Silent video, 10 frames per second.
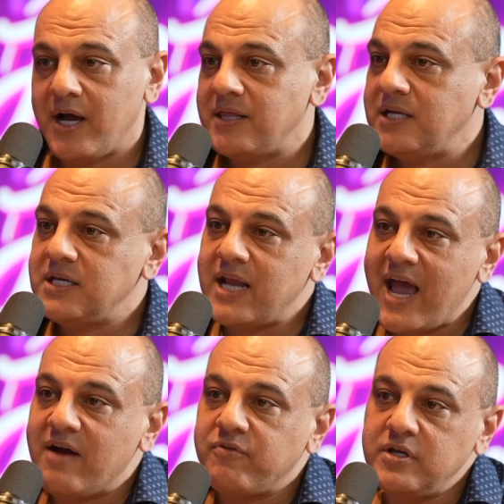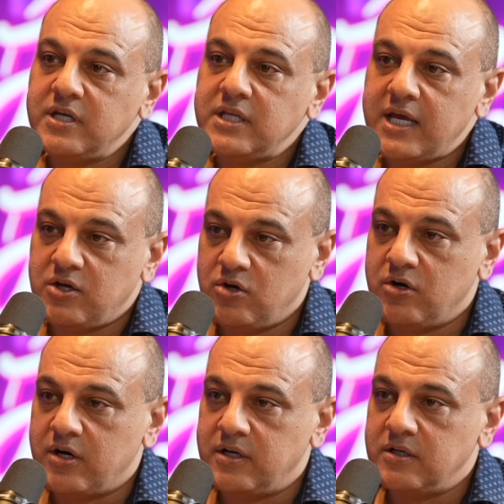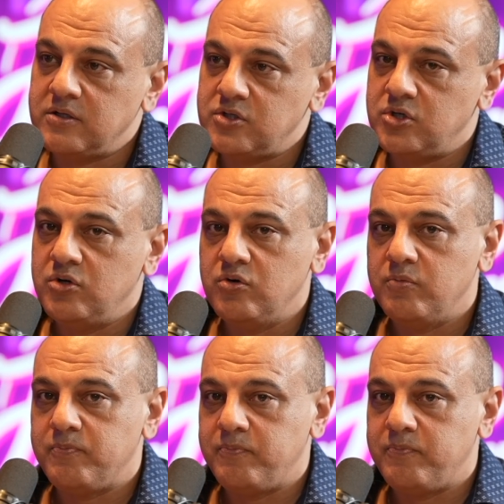They did everything they could to